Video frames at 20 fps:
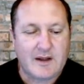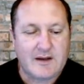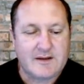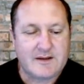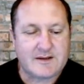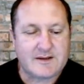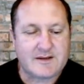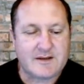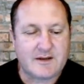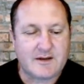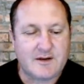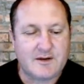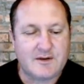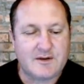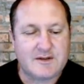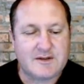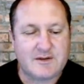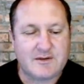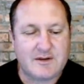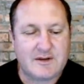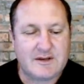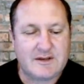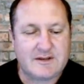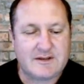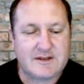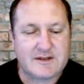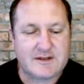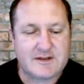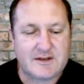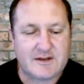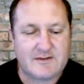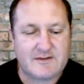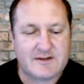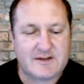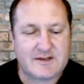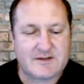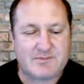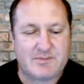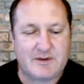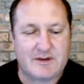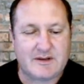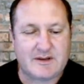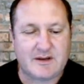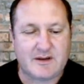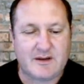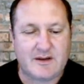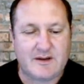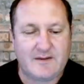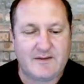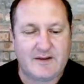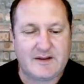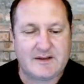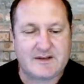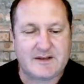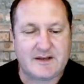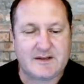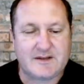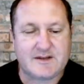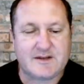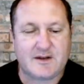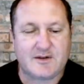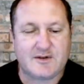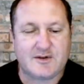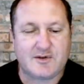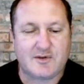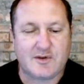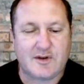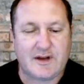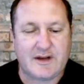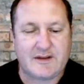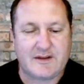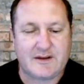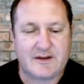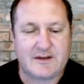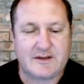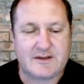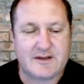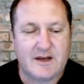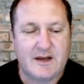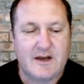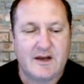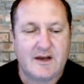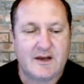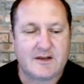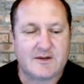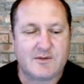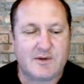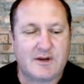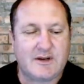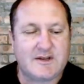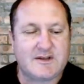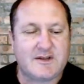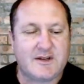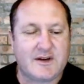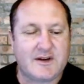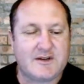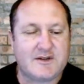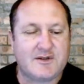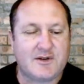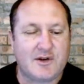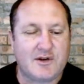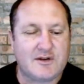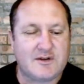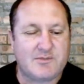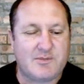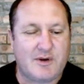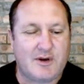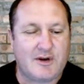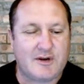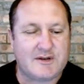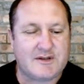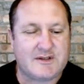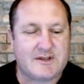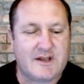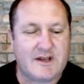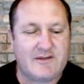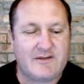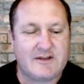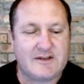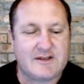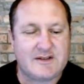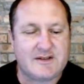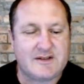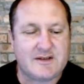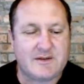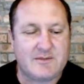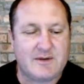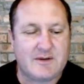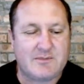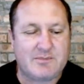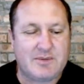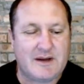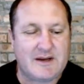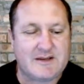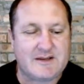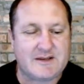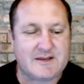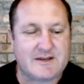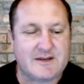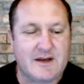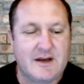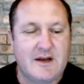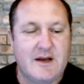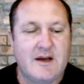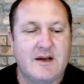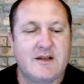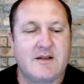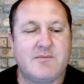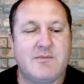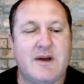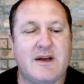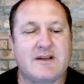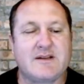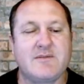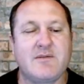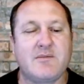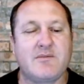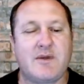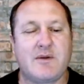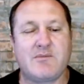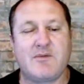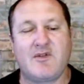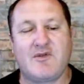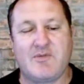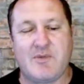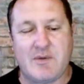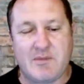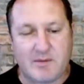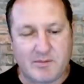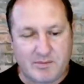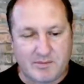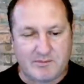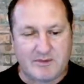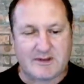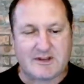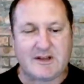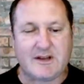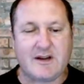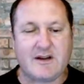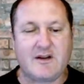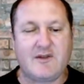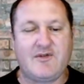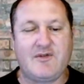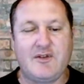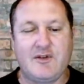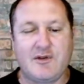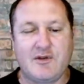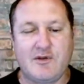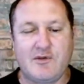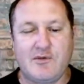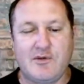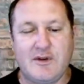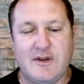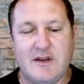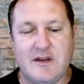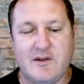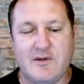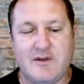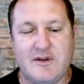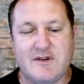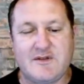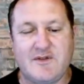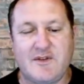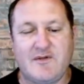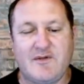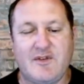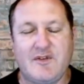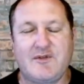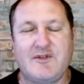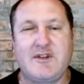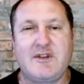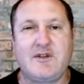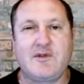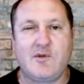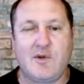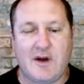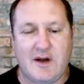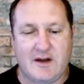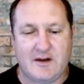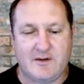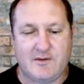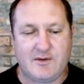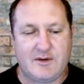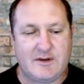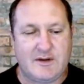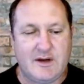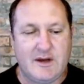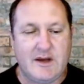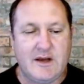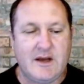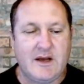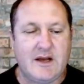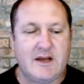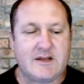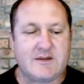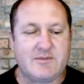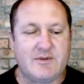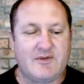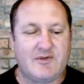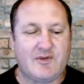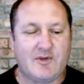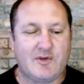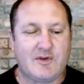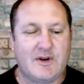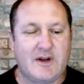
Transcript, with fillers: This includes religious services, political events, and social gatherings, as well as restaurants, bars, taverns, and similar places. The maximum number of people permitted at a funeral will increase from 50 to 100 as before.